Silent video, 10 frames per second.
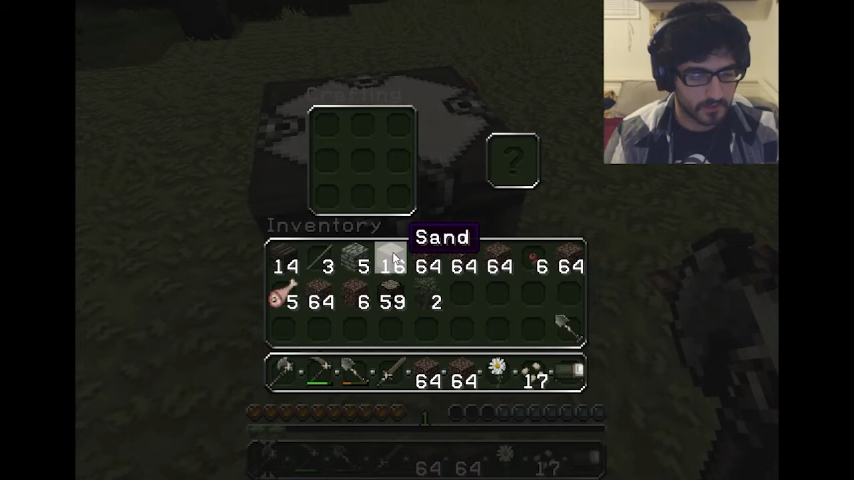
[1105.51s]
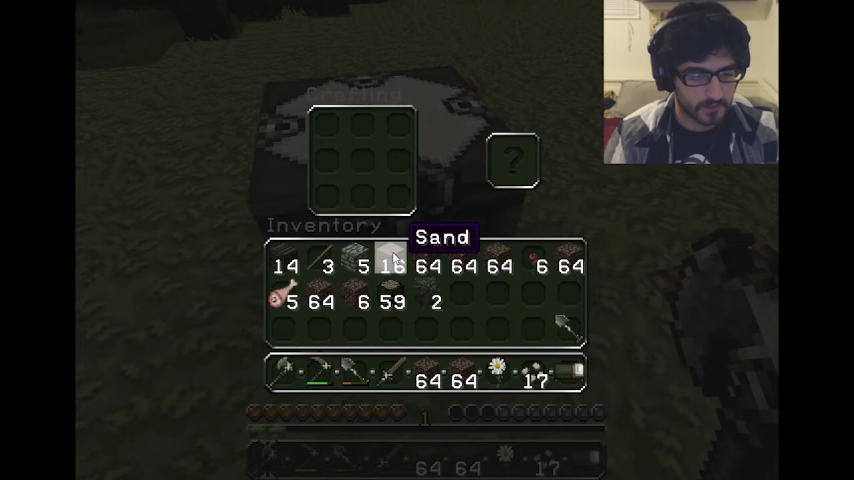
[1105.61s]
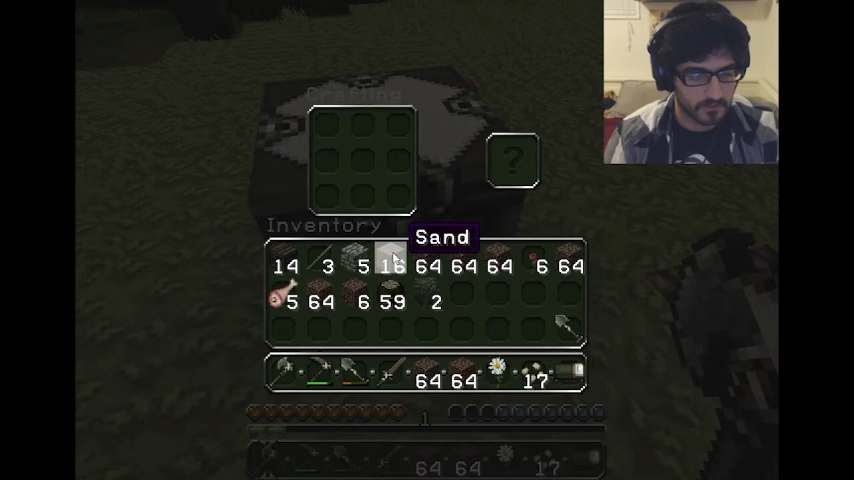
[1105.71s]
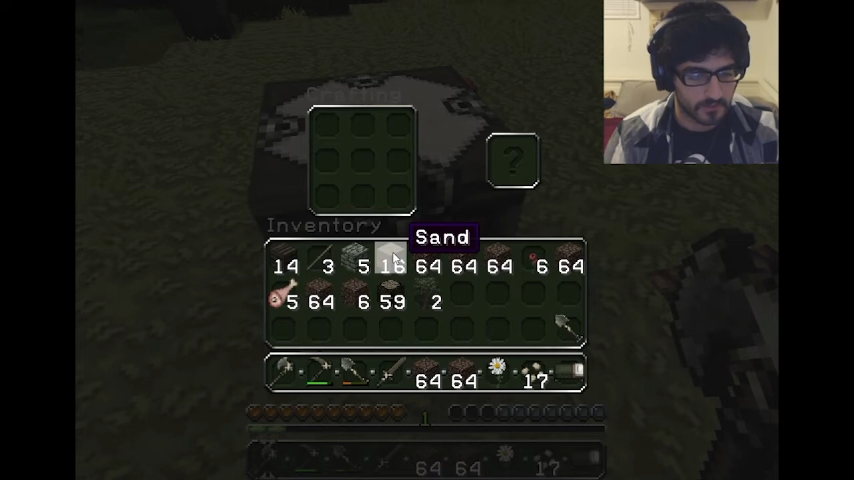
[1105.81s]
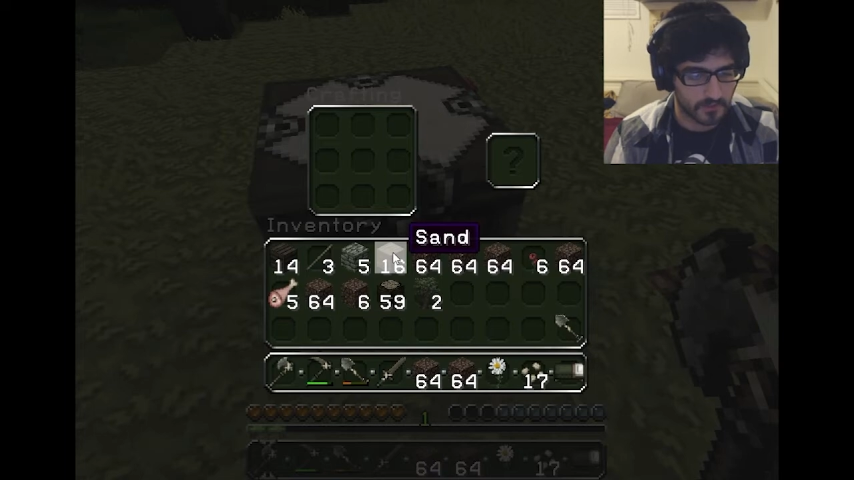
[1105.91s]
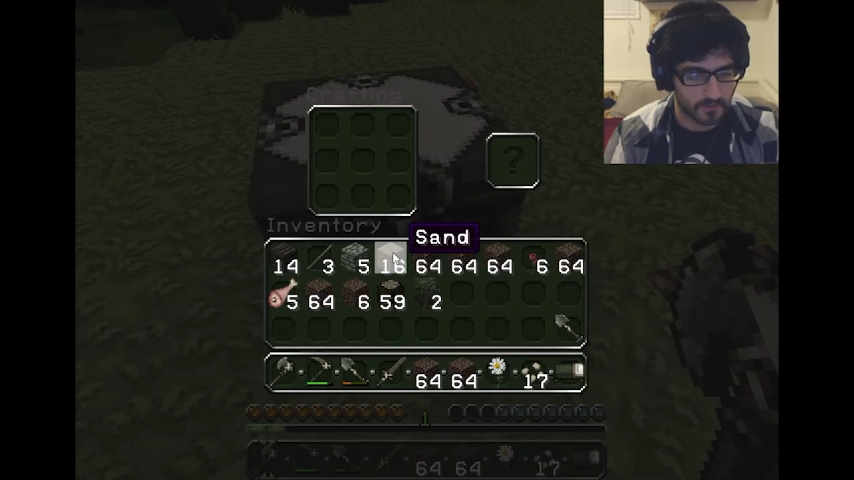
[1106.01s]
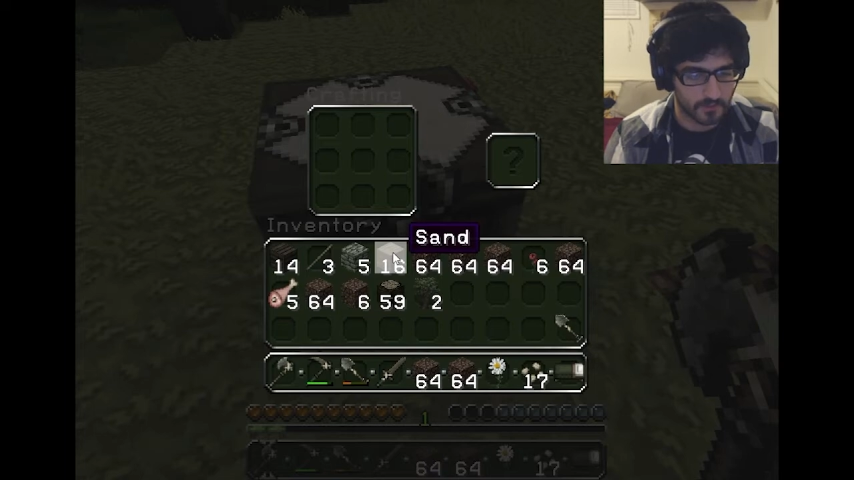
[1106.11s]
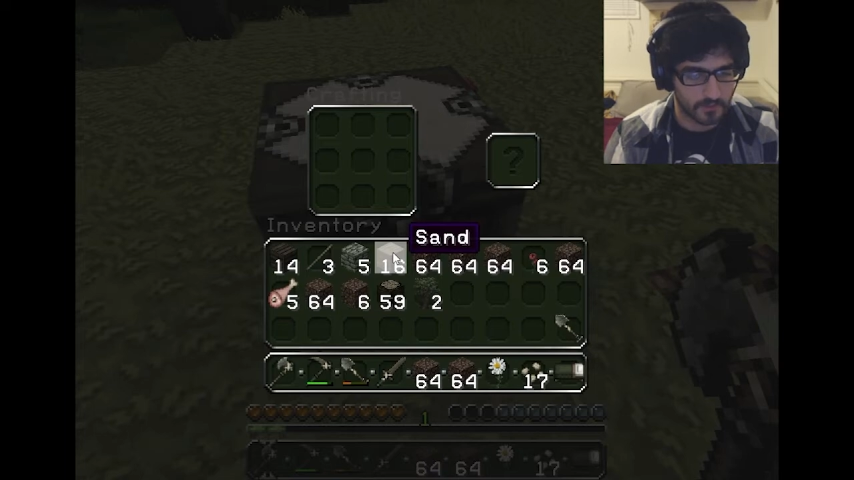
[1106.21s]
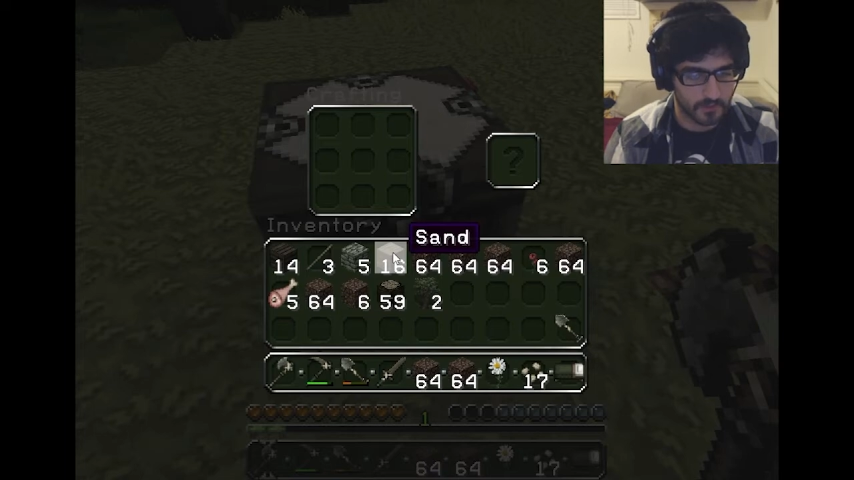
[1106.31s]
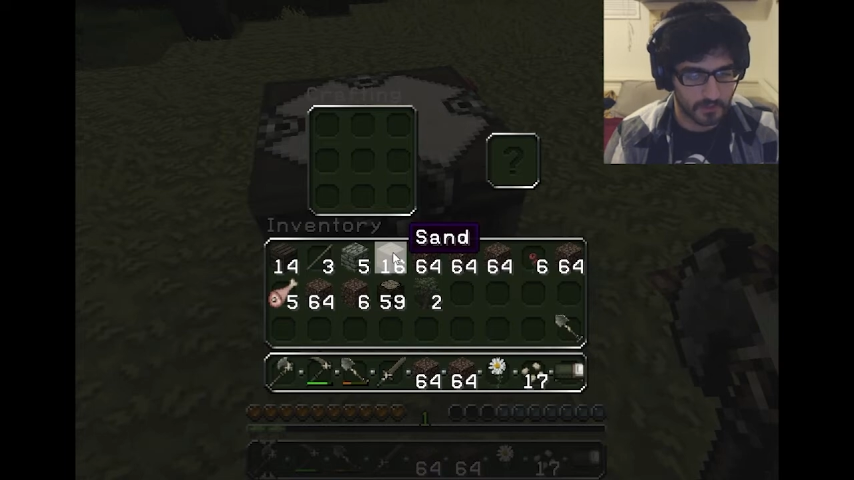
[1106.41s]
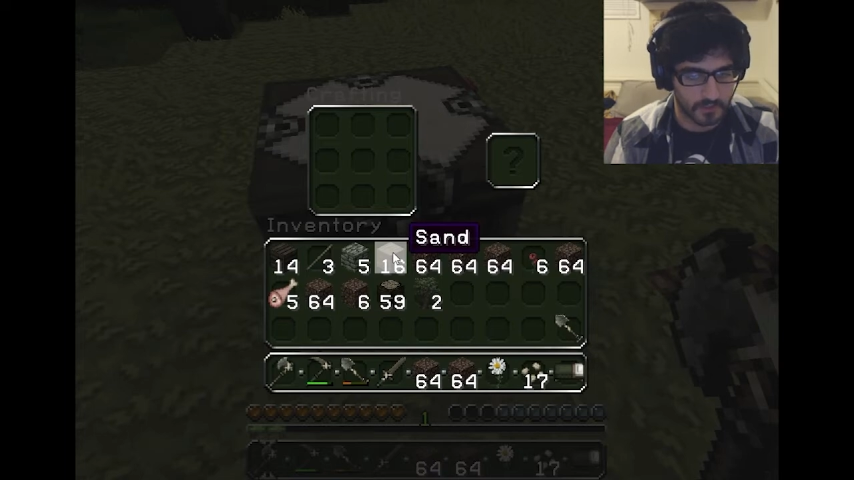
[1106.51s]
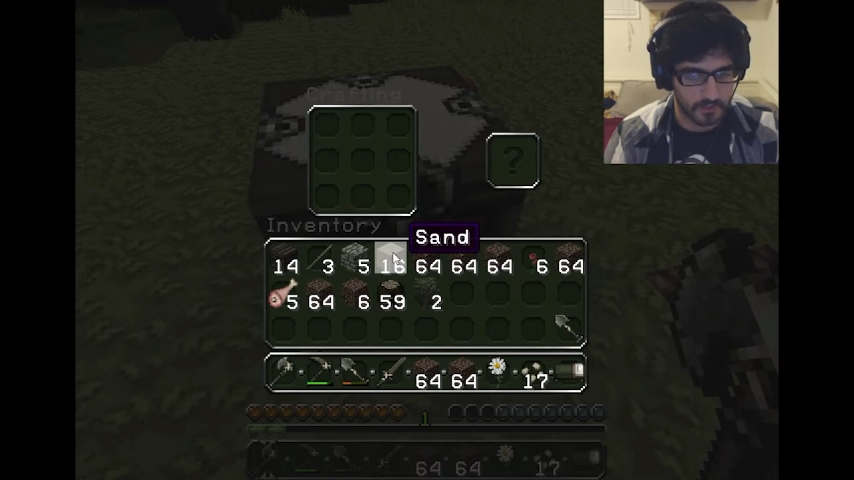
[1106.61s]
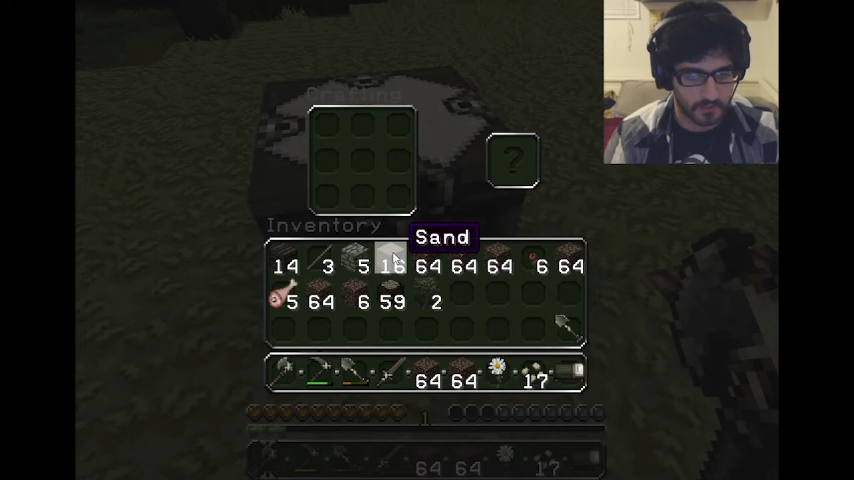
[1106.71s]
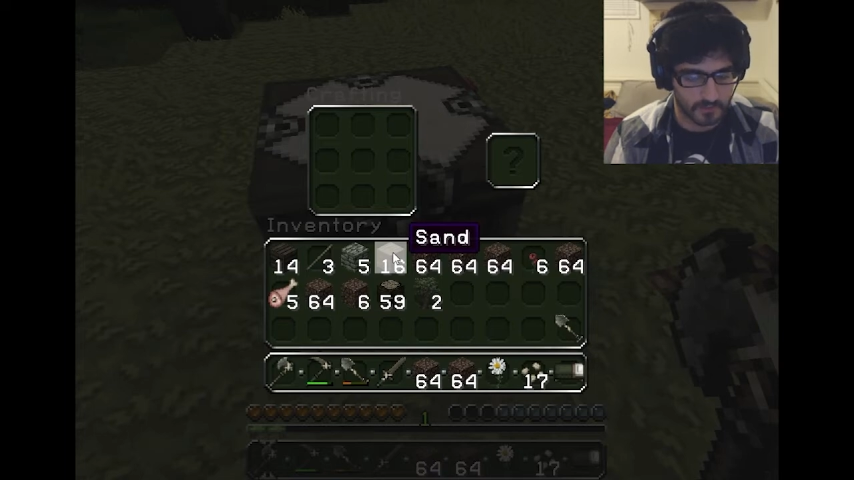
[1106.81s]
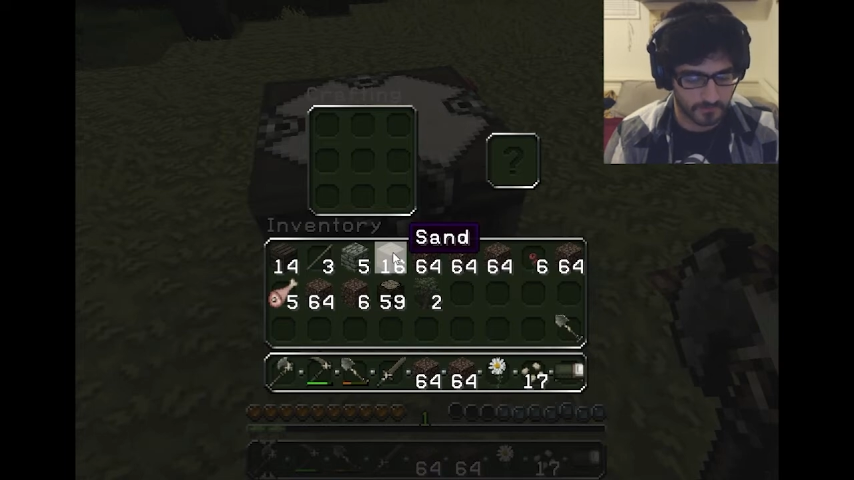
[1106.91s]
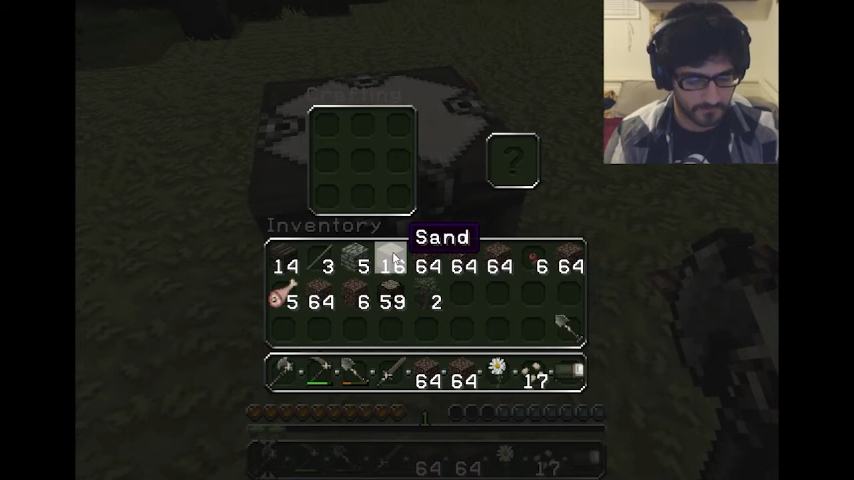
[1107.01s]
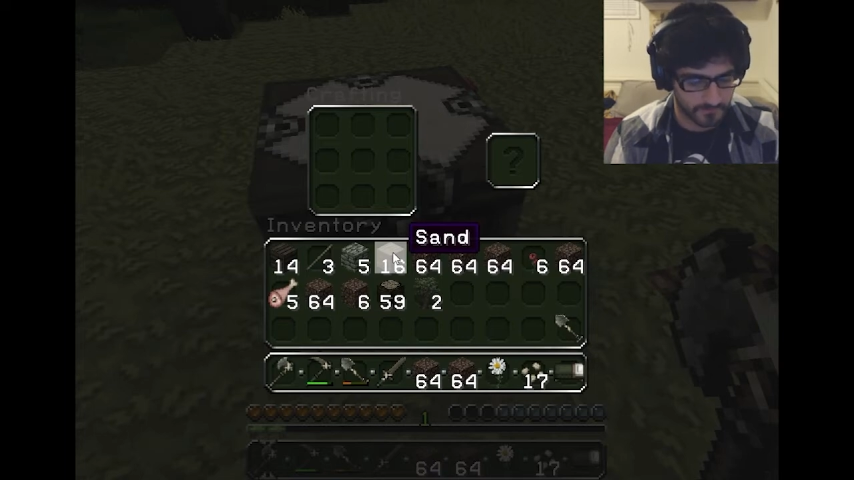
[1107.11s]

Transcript: get to the